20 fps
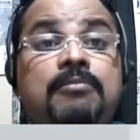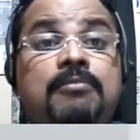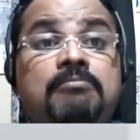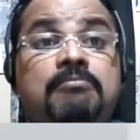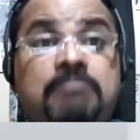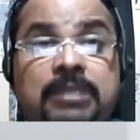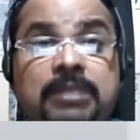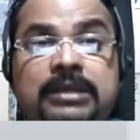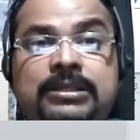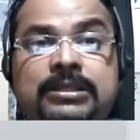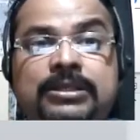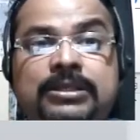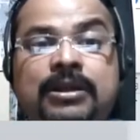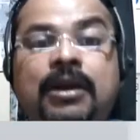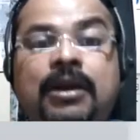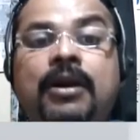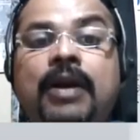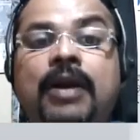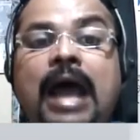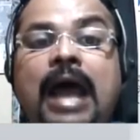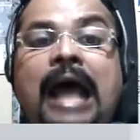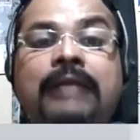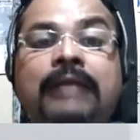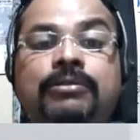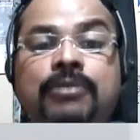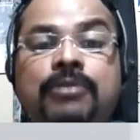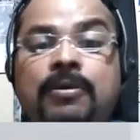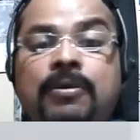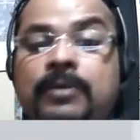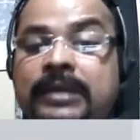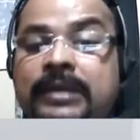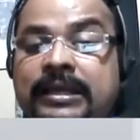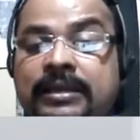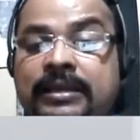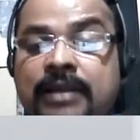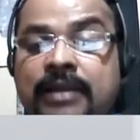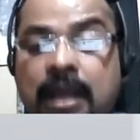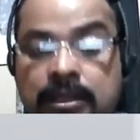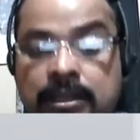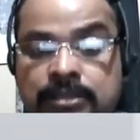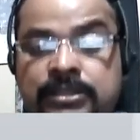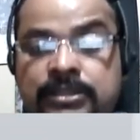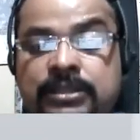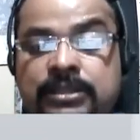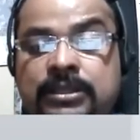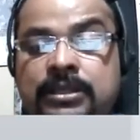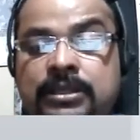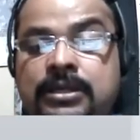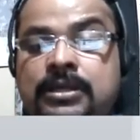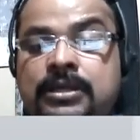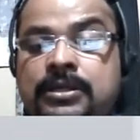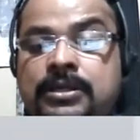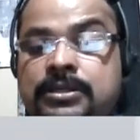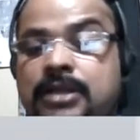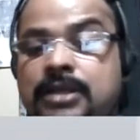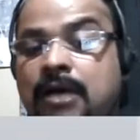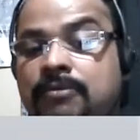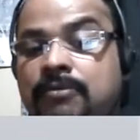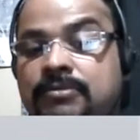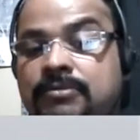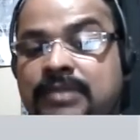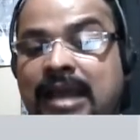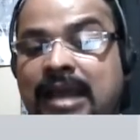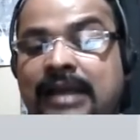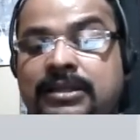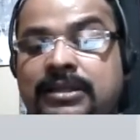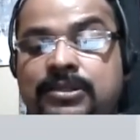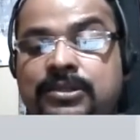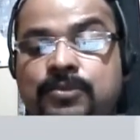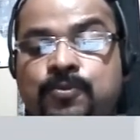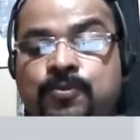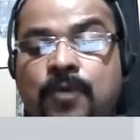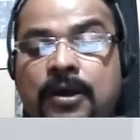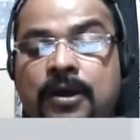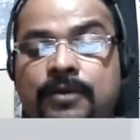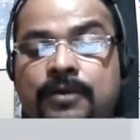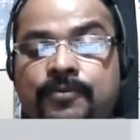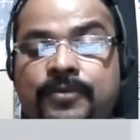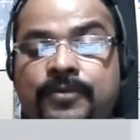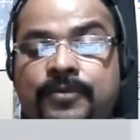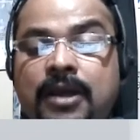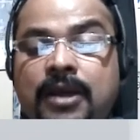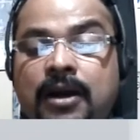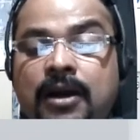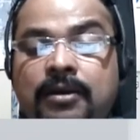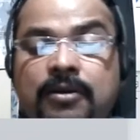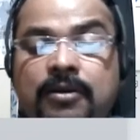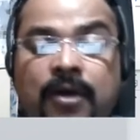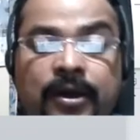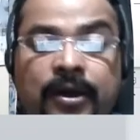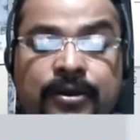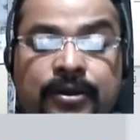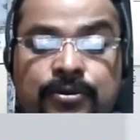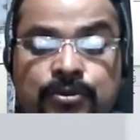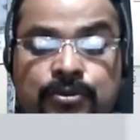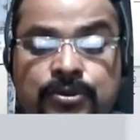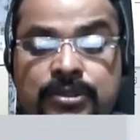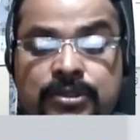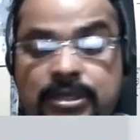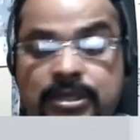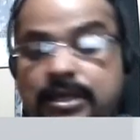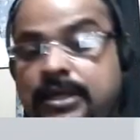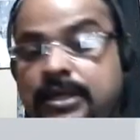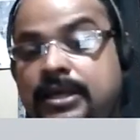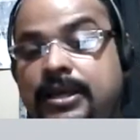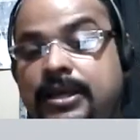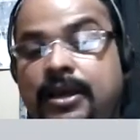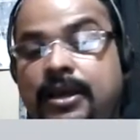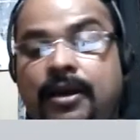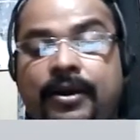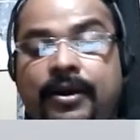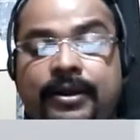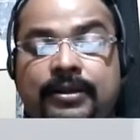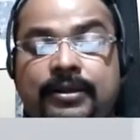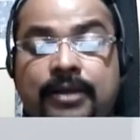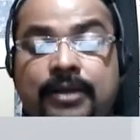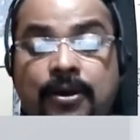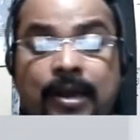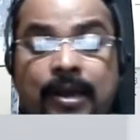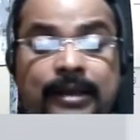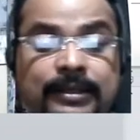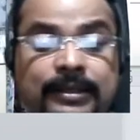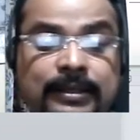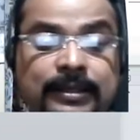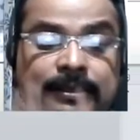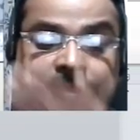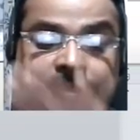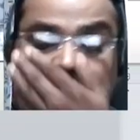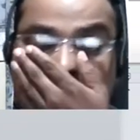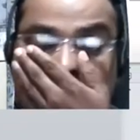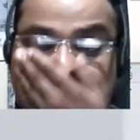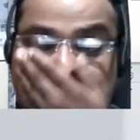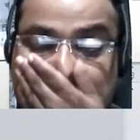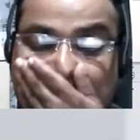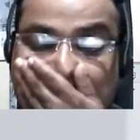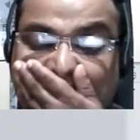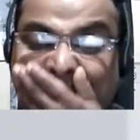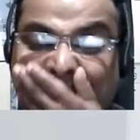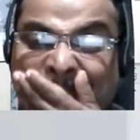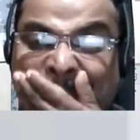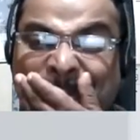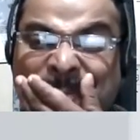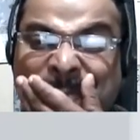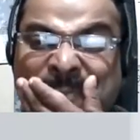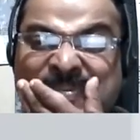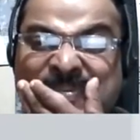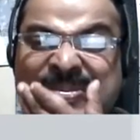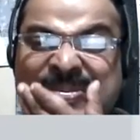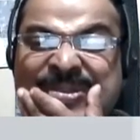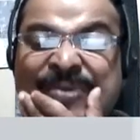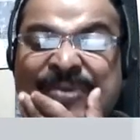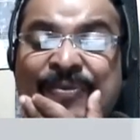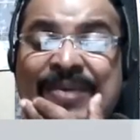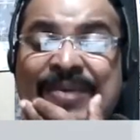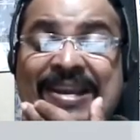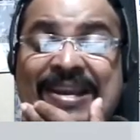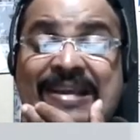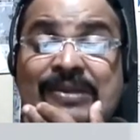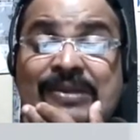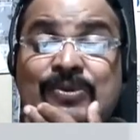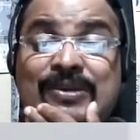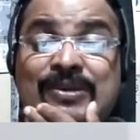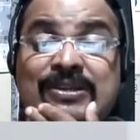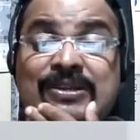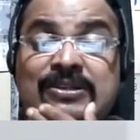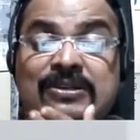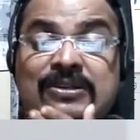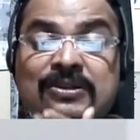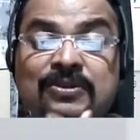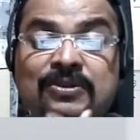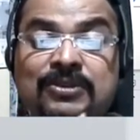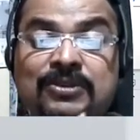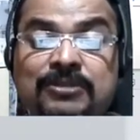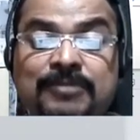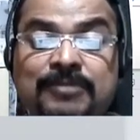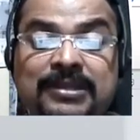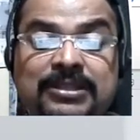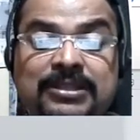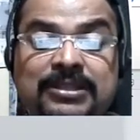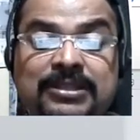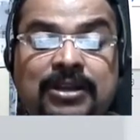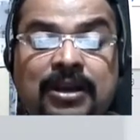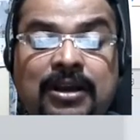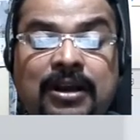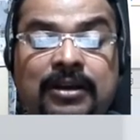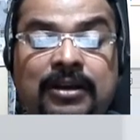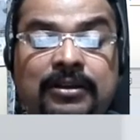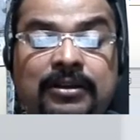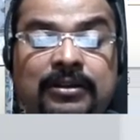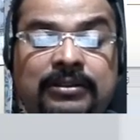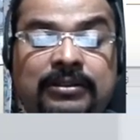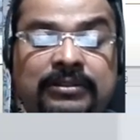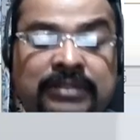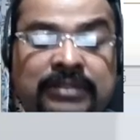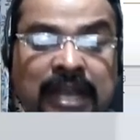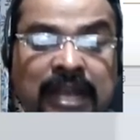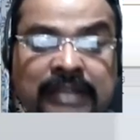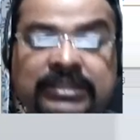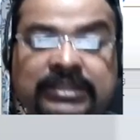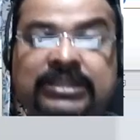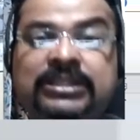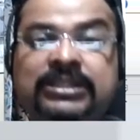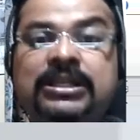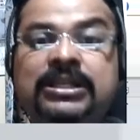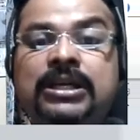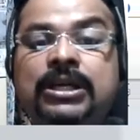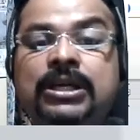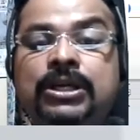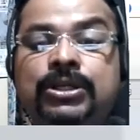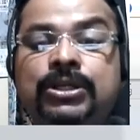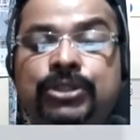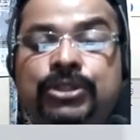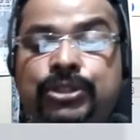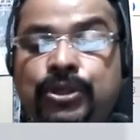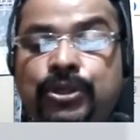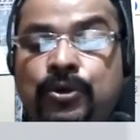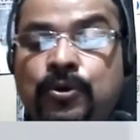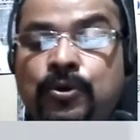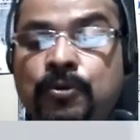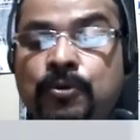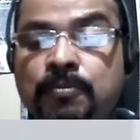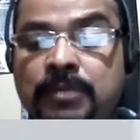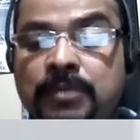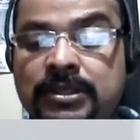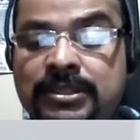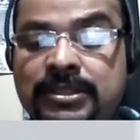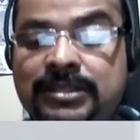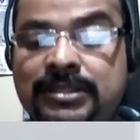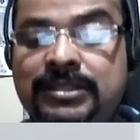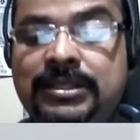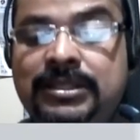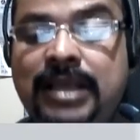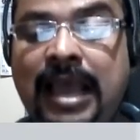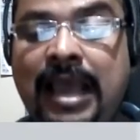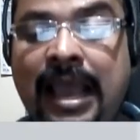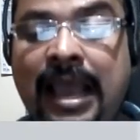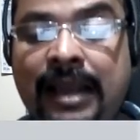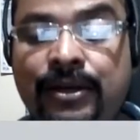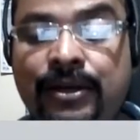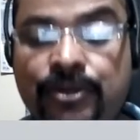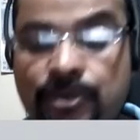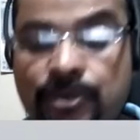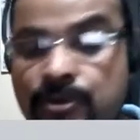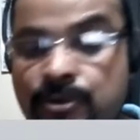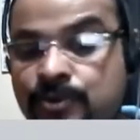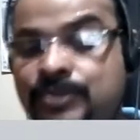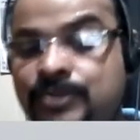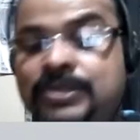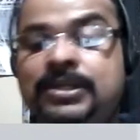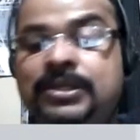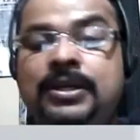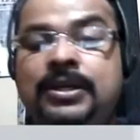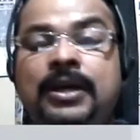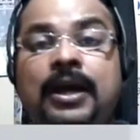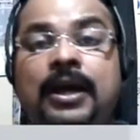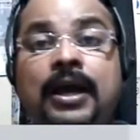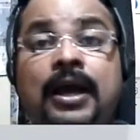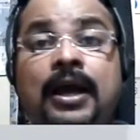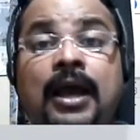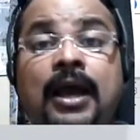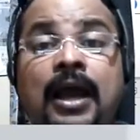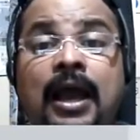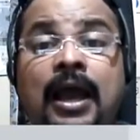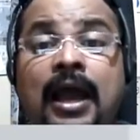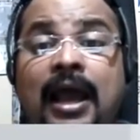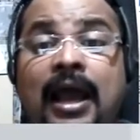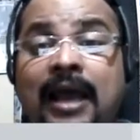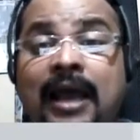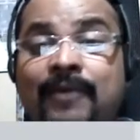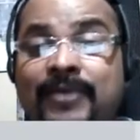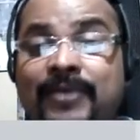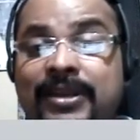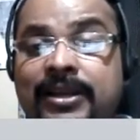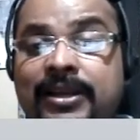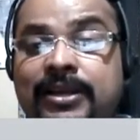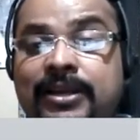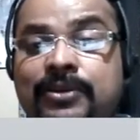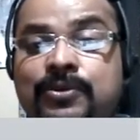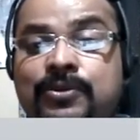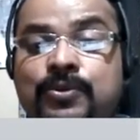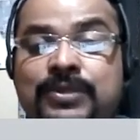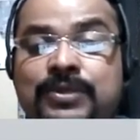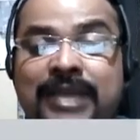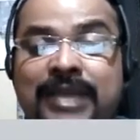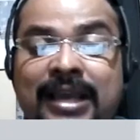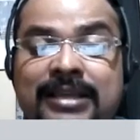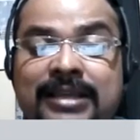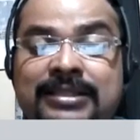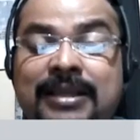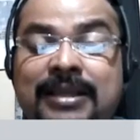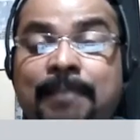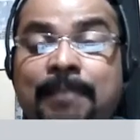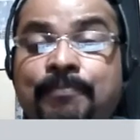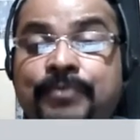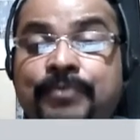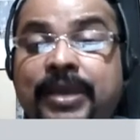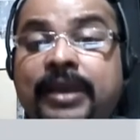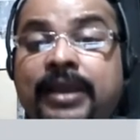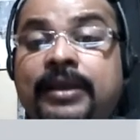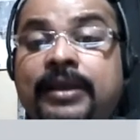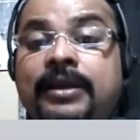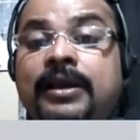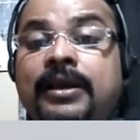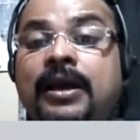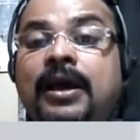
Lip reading: Mr. Anthony Nutt. So that's what we are going to see here in the writing task. So we need to introduce Mr. Nutt to Miss Andrews, and we need to say something